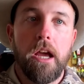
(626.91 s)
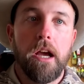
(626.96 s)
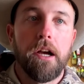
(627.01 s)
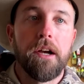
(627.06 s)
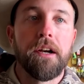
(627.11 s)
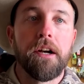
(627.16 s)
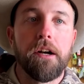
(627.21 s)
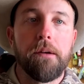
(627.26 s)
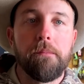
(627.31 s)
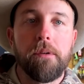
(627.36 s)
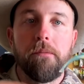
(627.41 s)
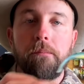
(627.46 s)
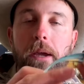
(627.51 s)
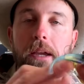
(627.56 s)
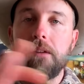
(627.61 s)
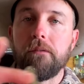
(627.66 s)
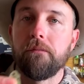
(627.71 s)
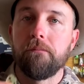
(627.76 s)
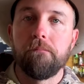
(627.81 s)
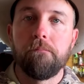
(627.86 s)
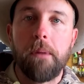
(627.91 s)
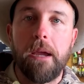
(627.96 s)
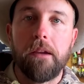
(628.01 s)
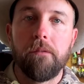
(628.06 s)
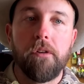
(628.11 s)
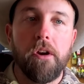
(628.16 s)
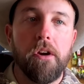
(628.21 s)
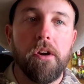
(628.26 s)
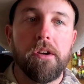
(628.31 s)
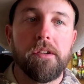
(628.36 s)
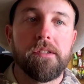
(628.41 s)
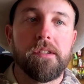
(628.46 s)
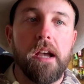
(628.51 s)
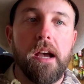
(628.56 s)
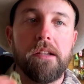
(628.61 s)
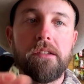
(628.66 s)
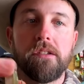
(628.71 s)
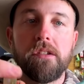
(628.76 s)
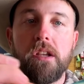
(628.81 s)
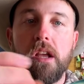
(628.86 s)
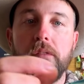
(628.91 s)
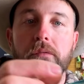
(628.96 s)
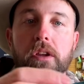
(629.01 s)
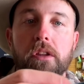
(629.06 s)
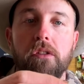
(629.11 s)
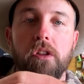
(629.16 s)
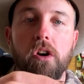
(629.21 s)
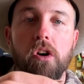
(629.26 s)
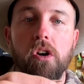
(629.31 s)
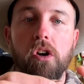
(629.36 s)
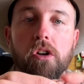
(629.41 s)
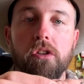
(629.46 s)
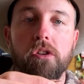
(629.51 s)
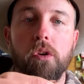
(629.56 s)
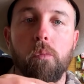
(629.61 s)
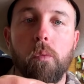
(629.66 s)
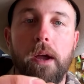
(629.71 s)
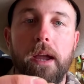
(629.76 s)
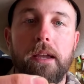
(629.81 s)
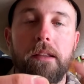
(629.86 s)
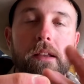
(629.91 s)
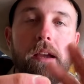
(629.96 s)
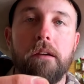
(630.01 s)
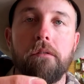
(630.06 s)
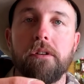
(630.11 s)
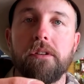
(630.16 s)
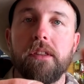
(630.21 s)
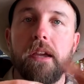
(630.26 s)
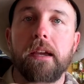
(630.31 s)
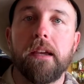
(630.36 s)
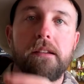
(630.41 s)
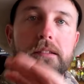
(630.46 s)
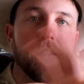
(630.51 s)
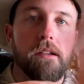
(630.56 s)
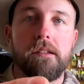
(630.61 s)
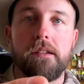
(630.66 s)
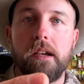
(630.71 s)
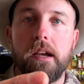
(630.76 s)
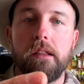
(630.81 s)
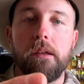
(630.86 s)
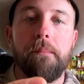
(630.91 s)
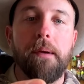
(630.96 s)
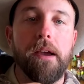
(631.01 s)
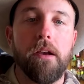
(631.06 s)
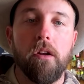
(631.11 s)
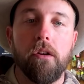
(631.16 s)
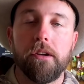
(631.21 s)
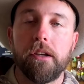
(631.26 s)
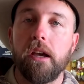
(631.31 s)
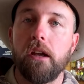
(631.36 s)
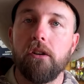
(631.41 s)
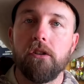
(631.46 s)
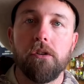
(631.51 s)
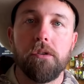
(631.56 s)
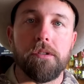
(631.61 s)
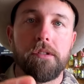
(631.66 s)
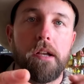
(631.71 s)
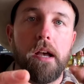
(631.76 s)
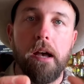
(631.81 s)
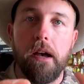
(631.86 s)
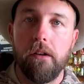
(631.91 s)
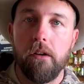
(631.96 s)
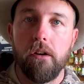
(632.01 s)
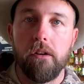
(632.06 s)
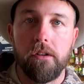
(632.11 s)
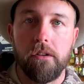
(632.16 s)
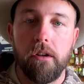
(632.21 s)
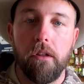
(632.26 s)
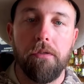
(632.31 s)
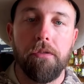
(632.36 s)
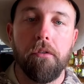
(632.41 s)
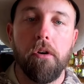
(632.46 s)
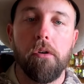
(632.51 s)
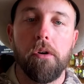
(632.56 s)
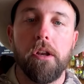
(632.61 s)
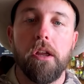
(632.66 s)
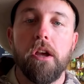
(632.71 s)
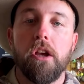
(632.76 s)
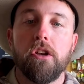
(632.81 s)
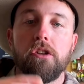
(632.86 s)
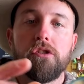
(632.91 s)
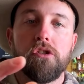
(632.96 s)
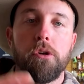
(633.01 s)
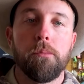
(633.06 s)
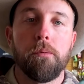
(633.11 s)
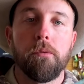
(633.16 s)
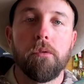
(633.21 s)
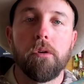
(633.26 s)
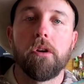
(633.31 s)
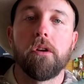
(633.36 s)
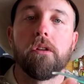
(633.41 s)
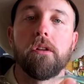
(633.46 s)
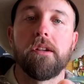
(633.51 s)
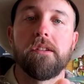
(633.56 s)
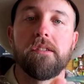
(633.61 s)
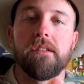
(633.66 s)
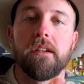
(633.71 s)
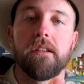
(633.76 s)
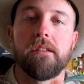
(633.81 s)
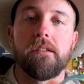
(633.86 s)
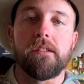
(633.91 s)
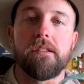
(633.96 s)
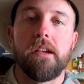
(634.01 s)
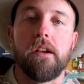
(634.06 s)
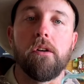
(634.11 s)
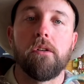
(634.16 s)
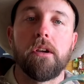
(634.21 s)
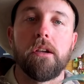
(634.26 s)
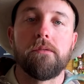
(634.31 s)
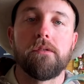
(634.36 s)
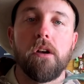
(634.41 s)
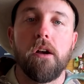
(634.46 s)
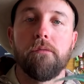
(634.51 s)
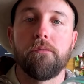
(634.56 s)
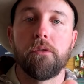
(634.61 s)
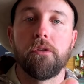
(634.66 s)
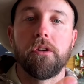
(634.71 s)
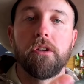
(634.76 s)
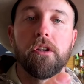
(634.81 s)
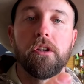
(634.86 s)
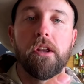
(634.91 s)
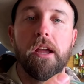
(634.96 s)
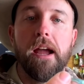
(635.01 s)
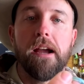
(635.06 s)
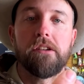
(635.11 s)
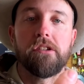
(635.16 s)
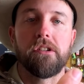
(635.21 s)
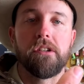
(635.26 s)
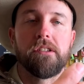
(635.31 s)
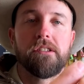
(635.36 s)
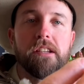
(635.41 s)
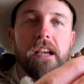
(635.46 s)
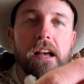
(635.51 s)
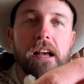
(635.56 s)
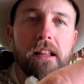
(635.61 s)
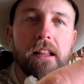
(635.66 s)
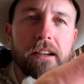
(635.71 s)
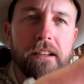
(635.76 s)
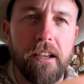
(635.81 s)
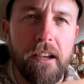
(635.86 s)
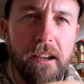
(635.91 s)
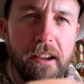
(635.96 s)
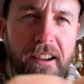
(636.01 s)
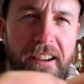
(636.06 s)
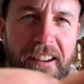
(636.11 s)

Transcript: Make various sizes of it. The hook, the weight, everything is inside the bait. All you got to do is tie it on and you can throw it. Super realistic. This tail gives off really good action. It's got like a